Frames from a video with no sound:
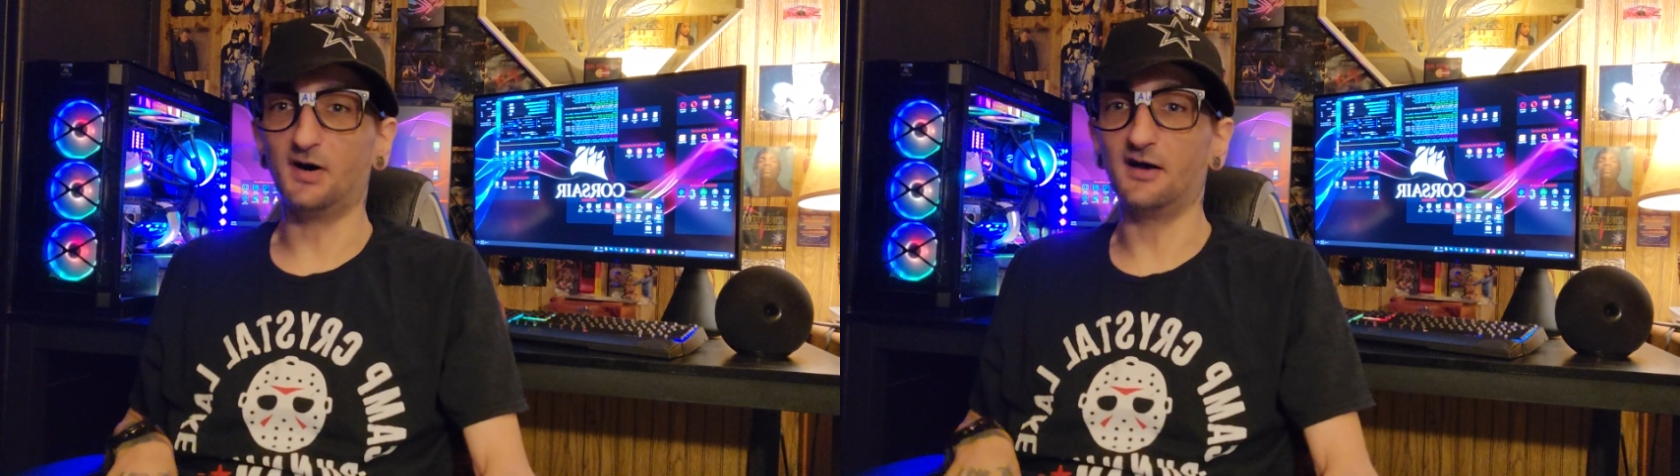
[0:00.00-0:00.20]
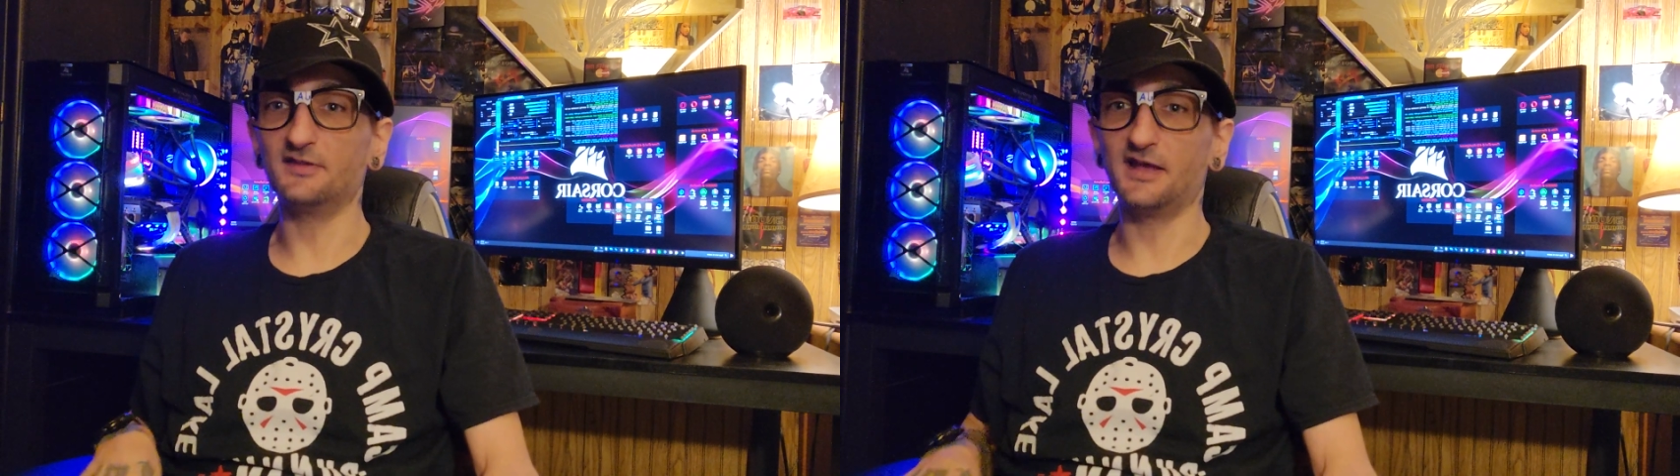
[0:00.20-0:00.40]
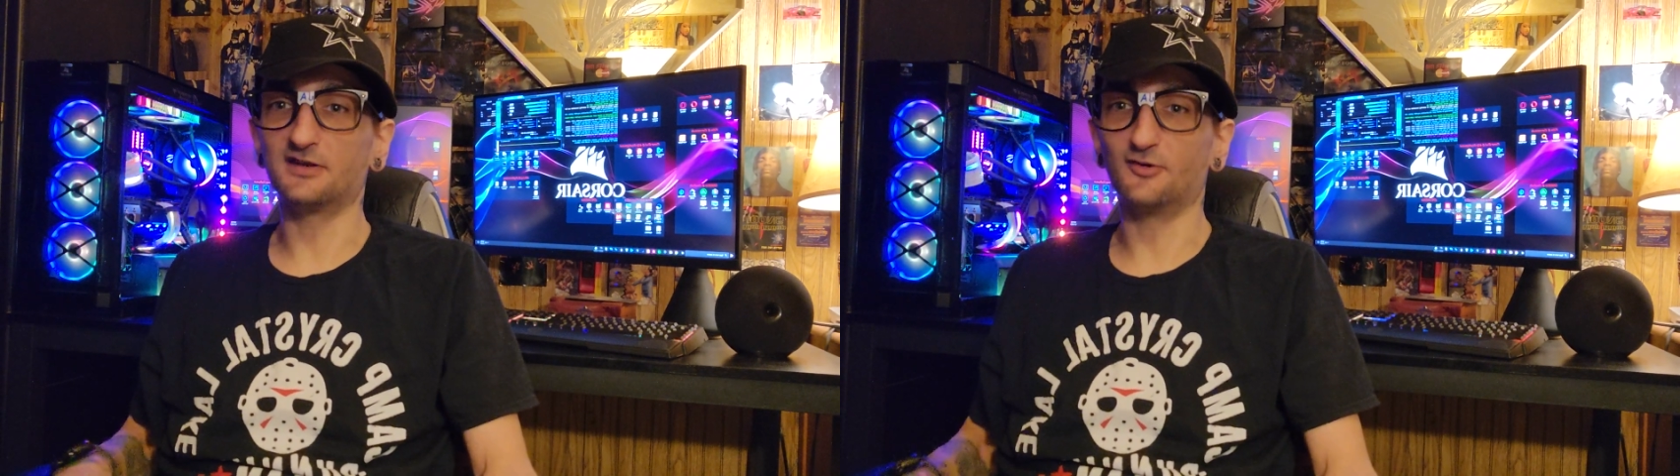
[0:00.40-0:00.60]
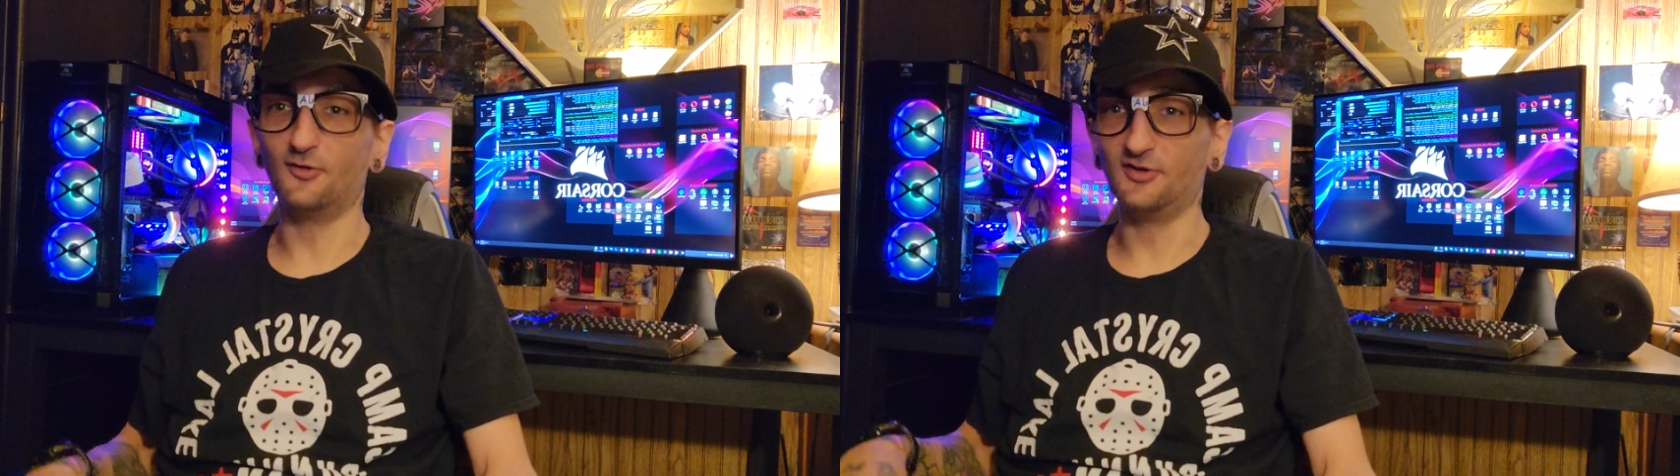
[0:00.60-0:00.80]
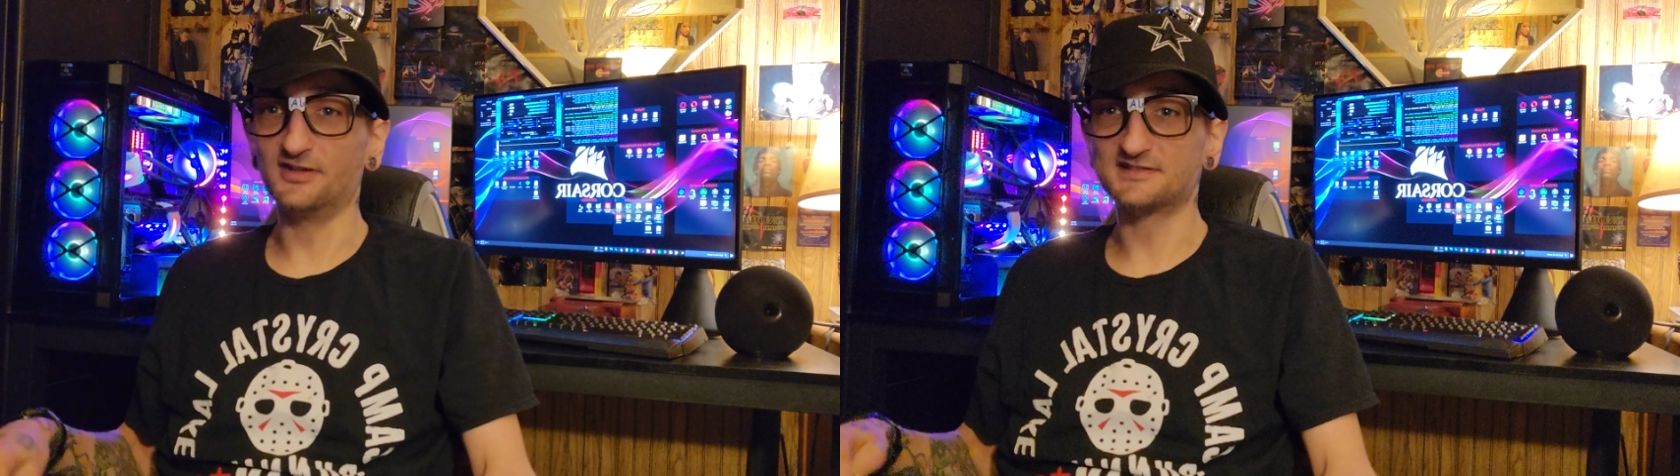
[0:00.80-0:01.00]
bought that
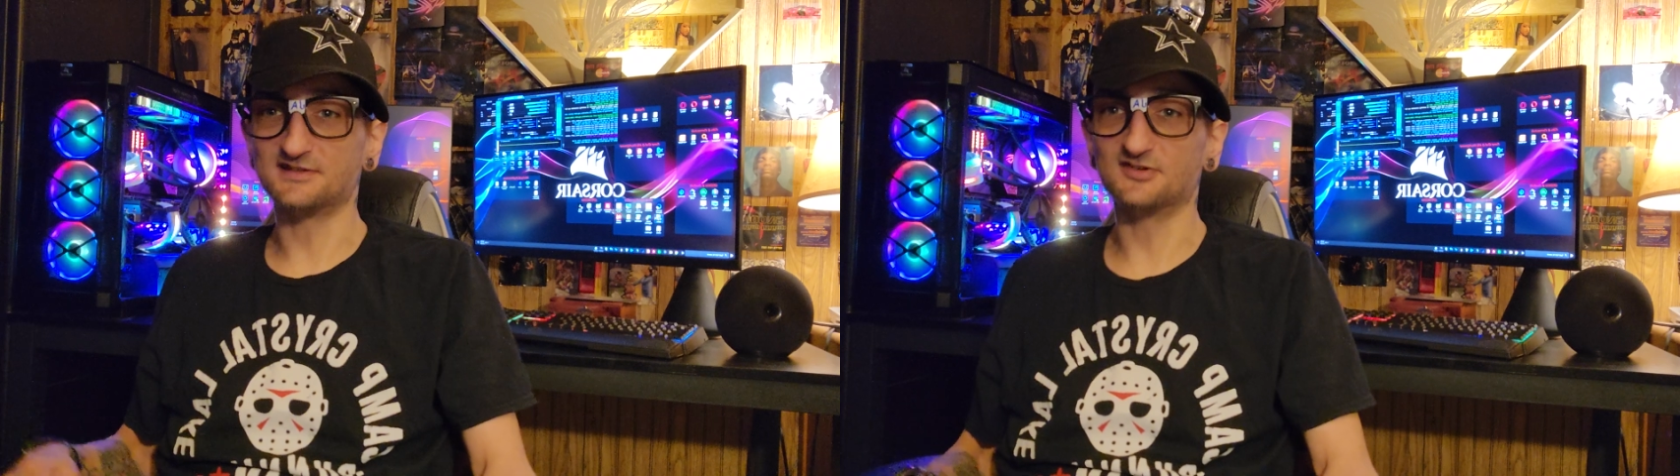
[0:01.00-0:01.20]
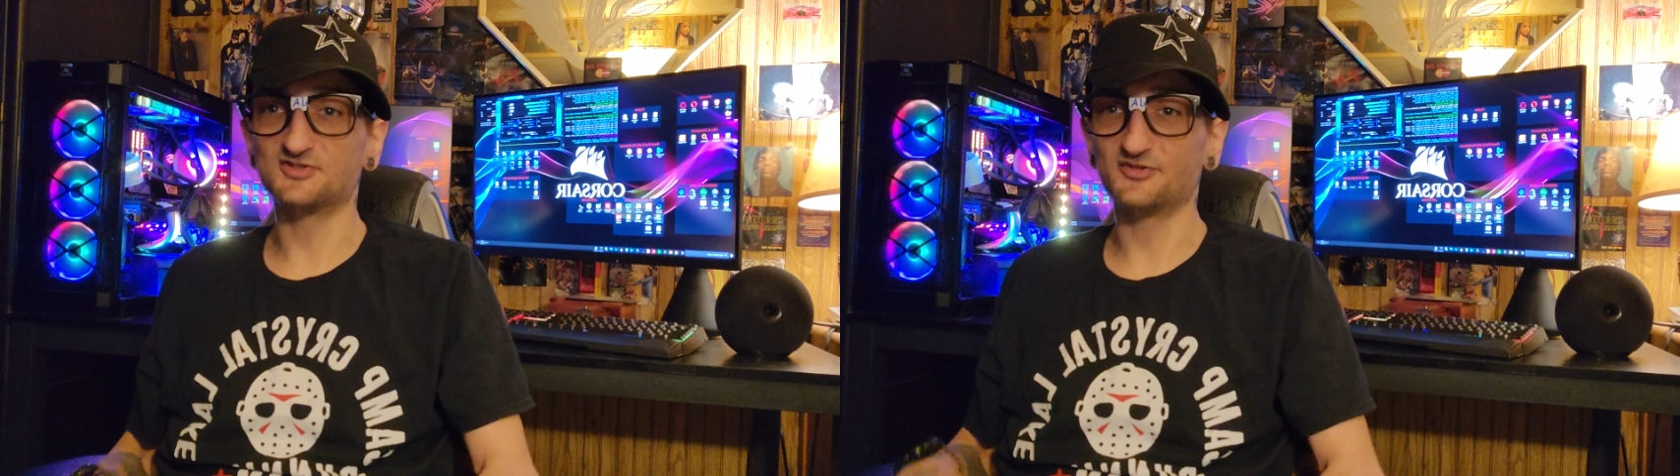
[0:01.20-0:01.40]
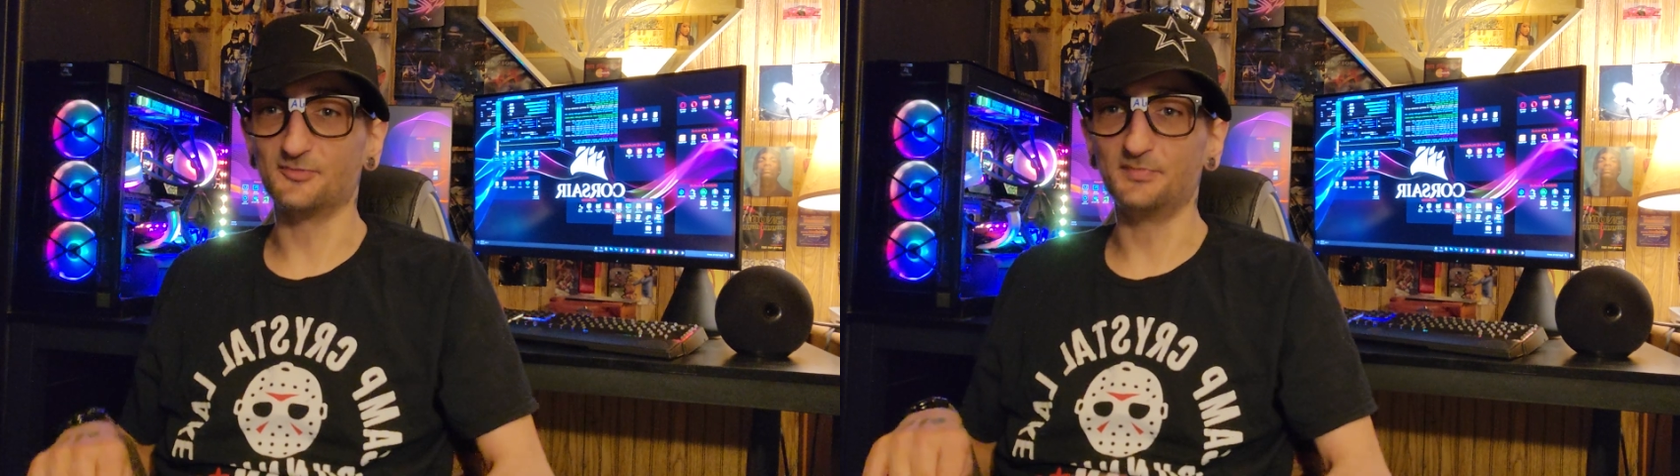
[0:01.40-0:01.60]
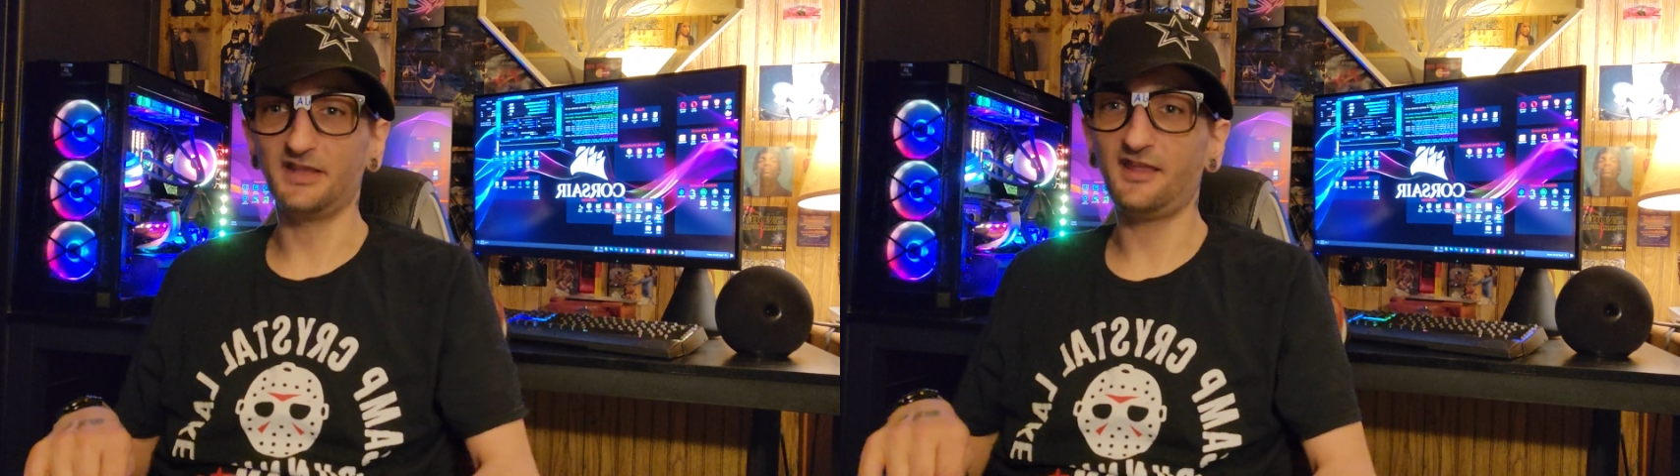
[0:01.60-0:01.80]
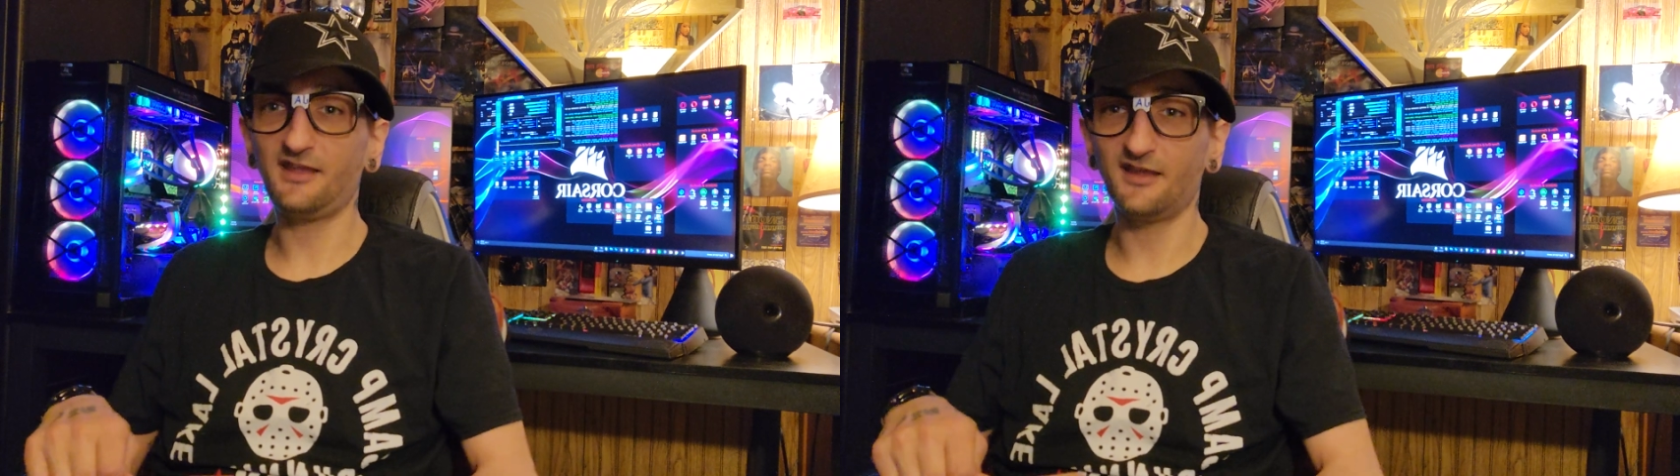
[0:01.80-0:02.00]
coin that starts with a
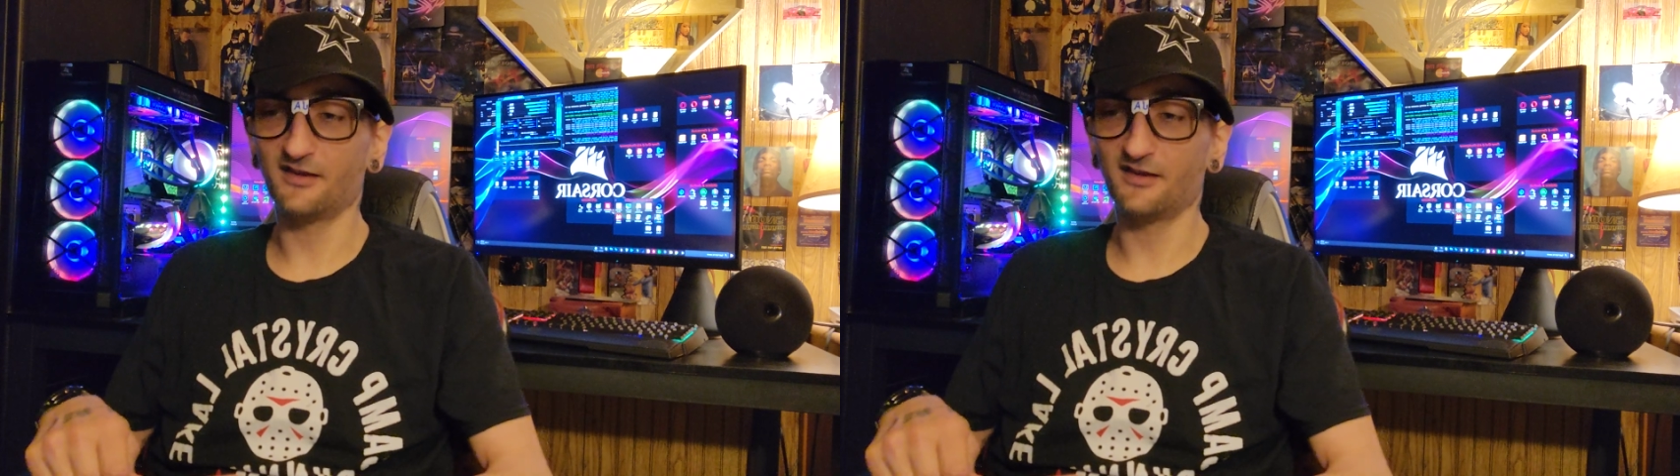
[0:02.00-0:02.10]
B,